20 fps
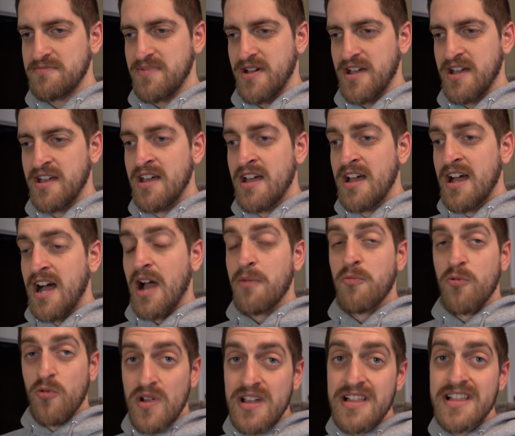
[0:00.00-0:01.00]
but
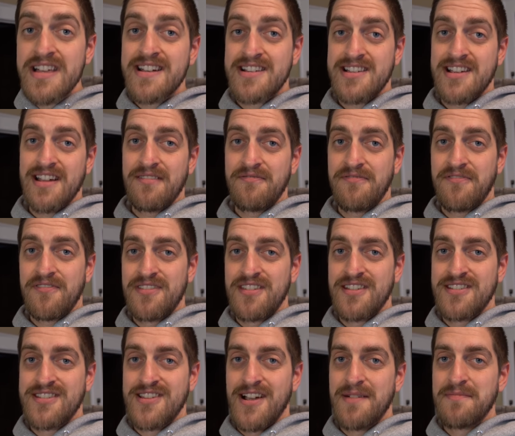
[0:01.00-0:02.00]
I'm really excited for
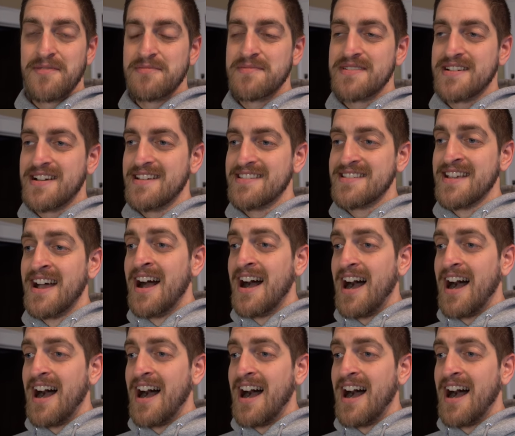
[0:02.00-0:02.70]
this summer because